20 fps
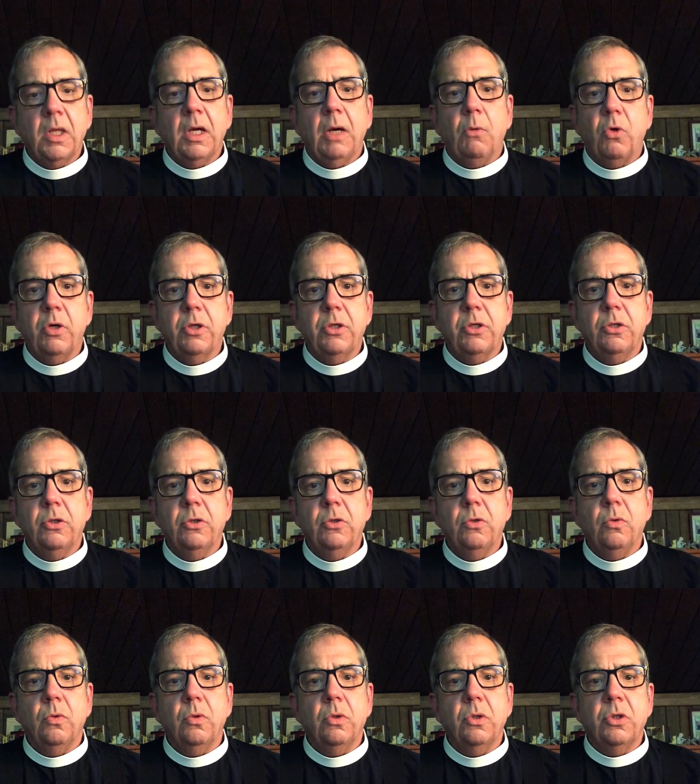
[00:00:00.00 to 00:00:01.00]
I wanted
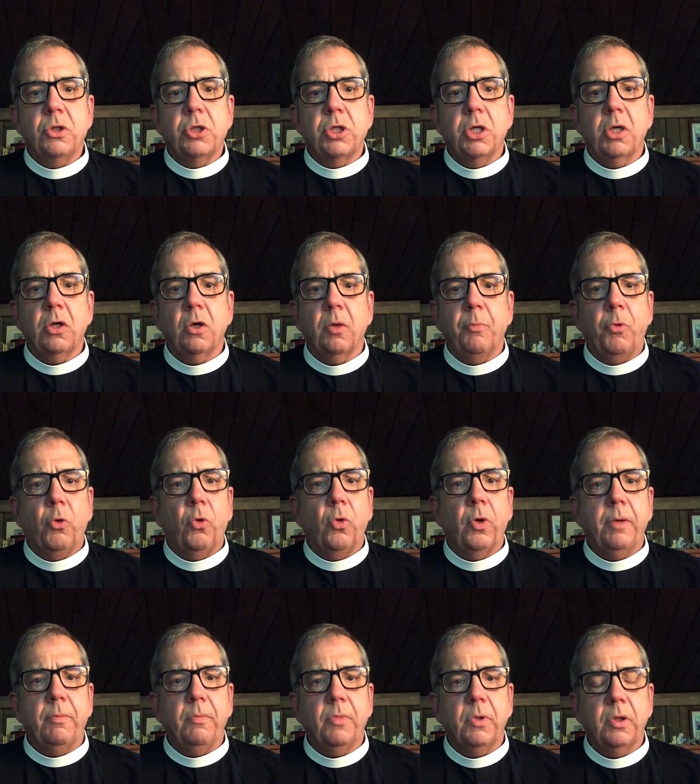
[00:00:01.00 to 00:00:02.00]
to share a
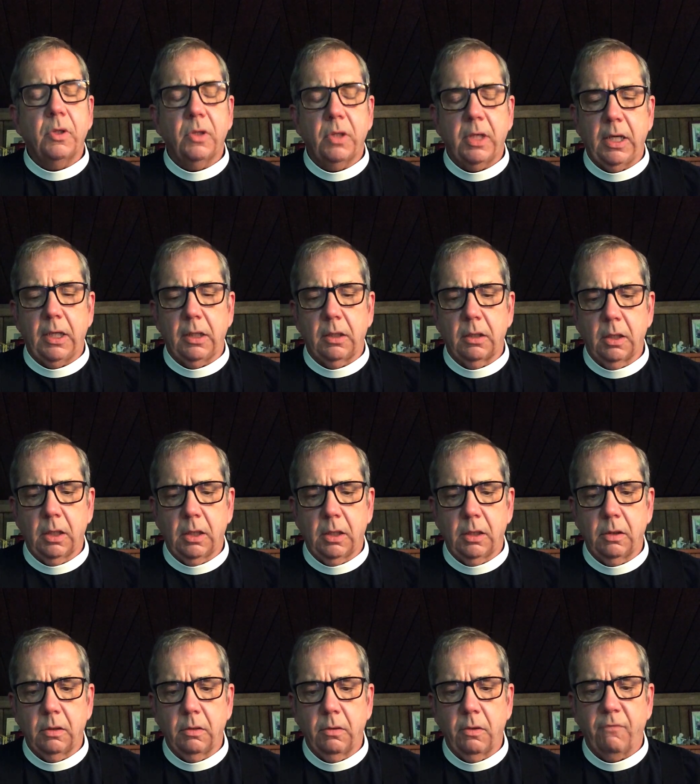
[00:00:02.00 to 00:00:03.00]
poem that
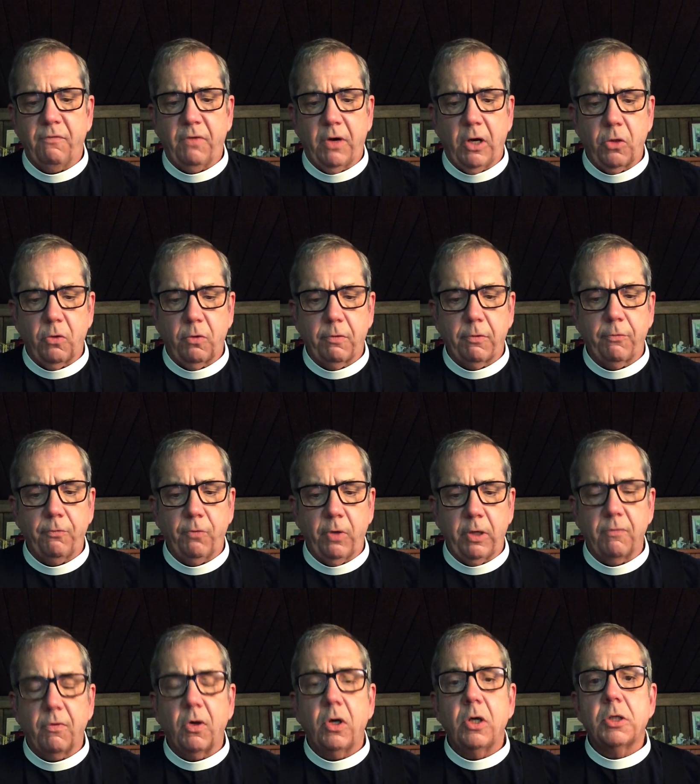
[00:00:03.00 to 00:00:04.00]
the father of a
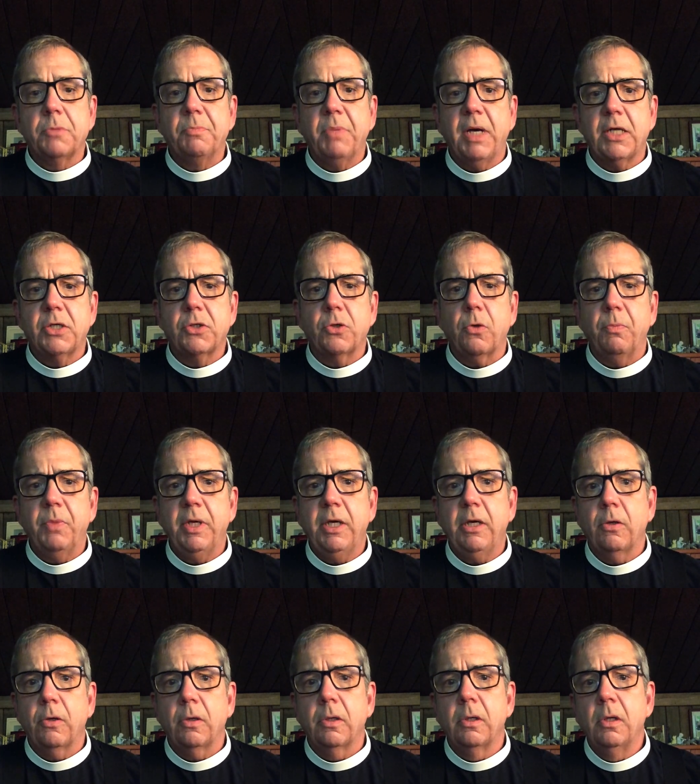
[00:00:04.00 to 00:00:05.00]
friend of ours, Pastor
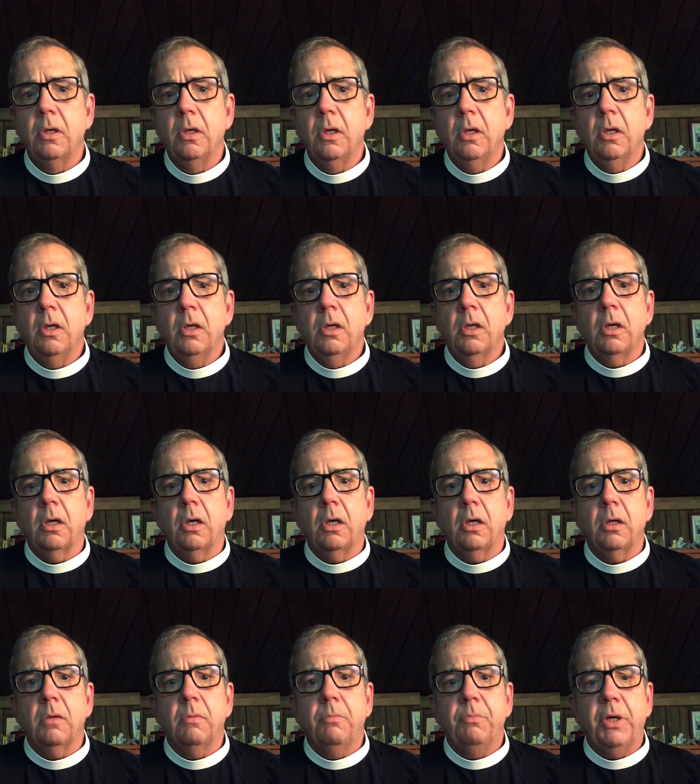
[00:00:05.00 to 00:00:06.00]
Peter,
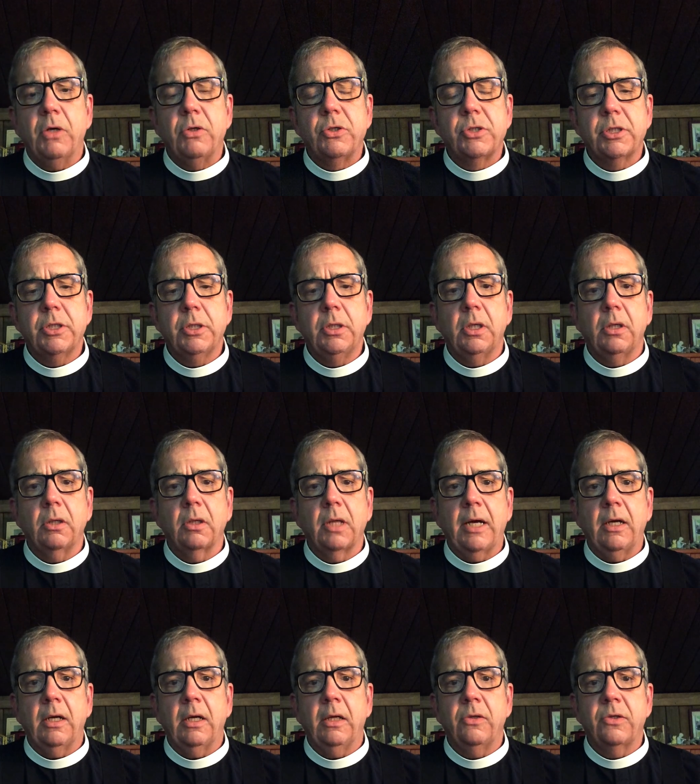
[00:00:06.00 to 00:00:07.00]
posted
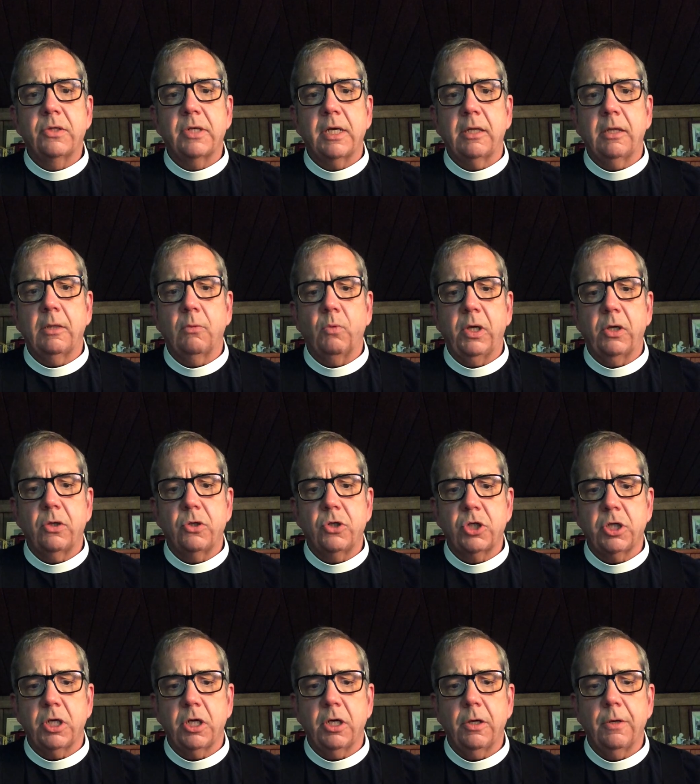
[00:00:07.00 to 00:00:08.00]
and said that we could
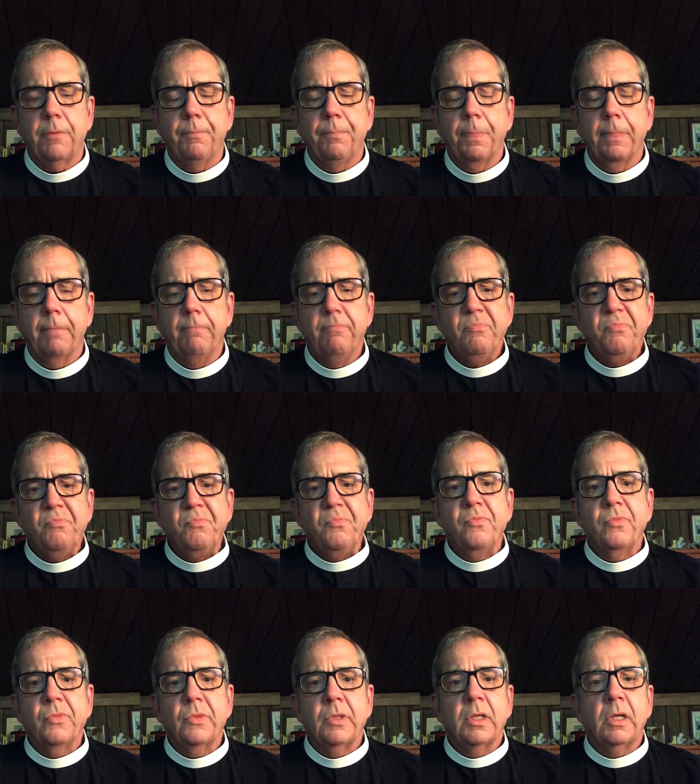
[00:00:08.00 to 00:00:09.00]
share.
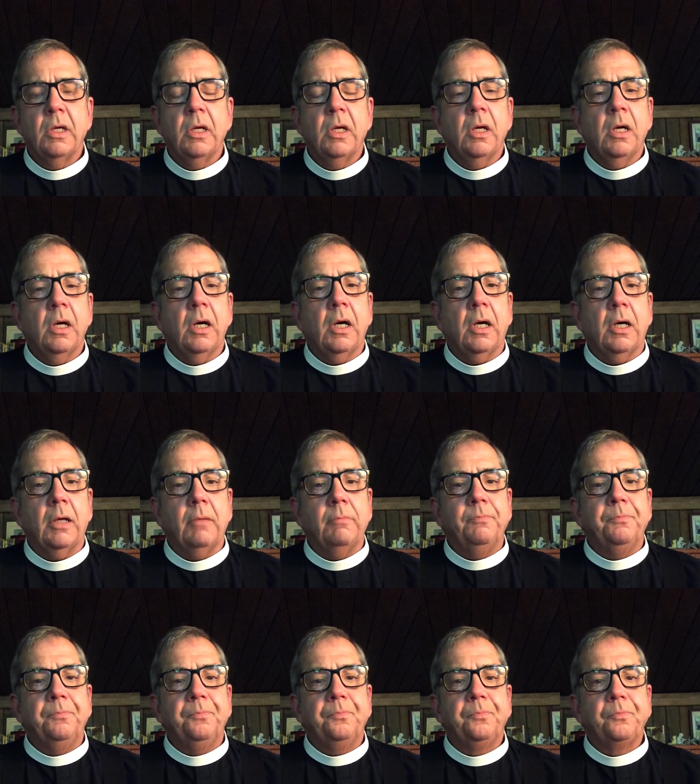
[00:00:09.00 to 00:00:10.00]

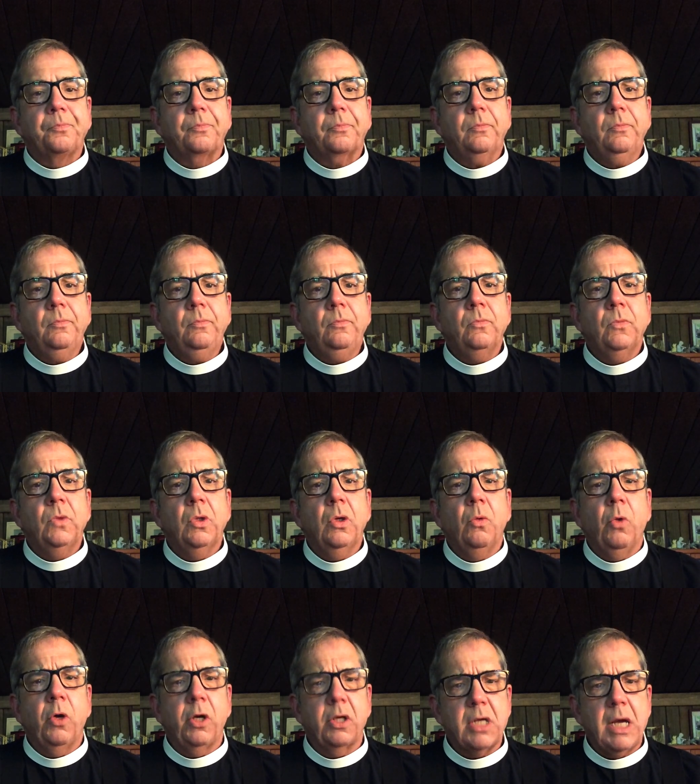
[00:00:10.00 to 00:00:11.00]

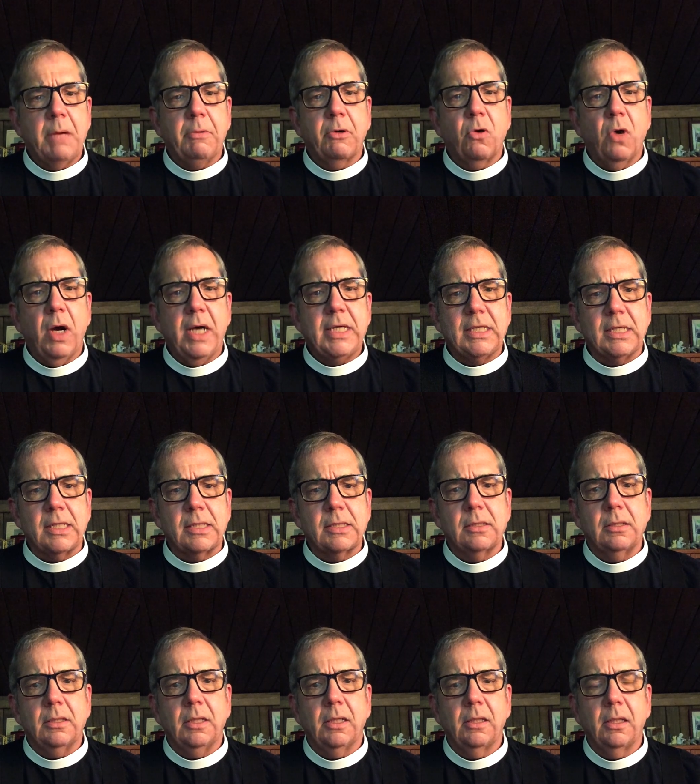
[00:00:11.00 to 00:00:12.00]
We're in a time of
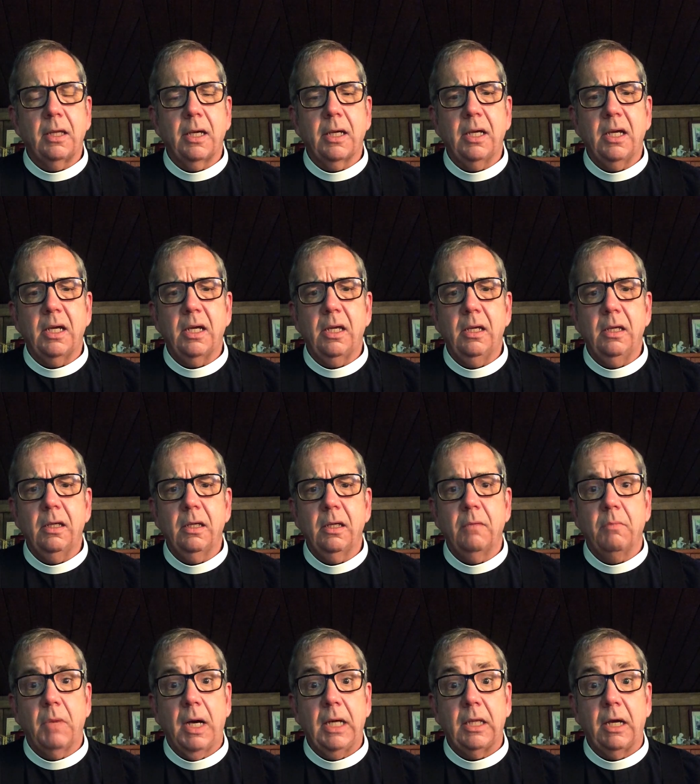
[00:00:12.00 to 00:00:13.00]
crisis, unlike any
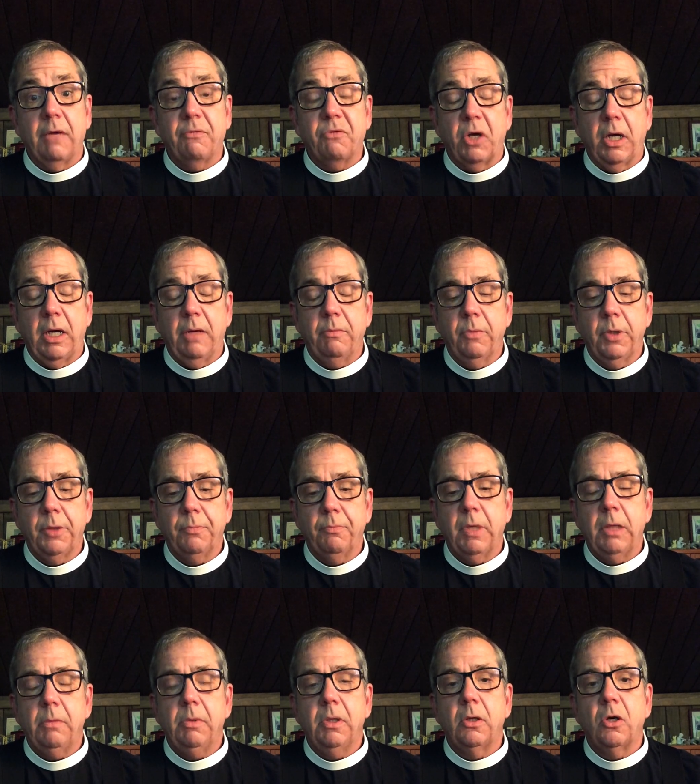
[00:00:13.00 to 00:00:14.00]
in my lifetime,
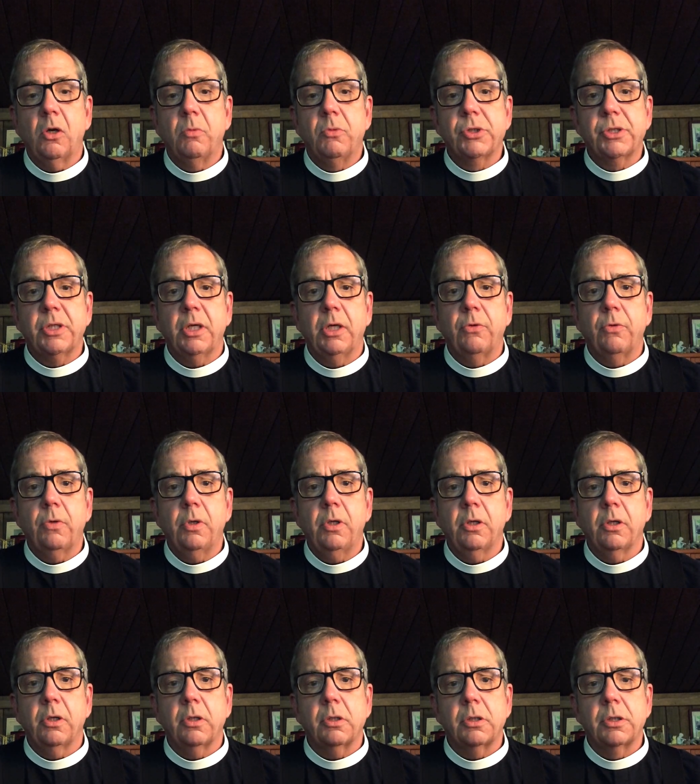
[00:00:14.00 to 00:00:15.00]
maybe in almost 100
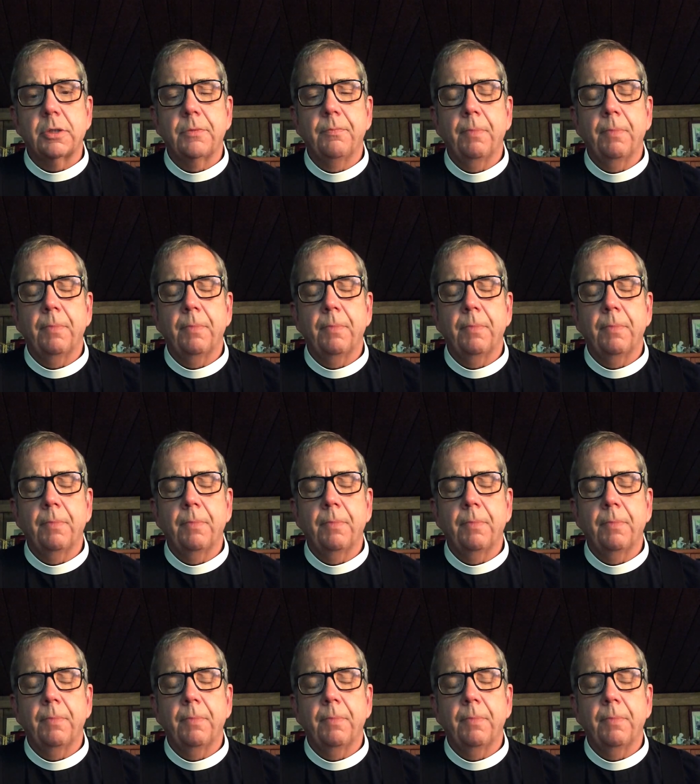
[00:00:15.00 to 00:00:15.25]
years.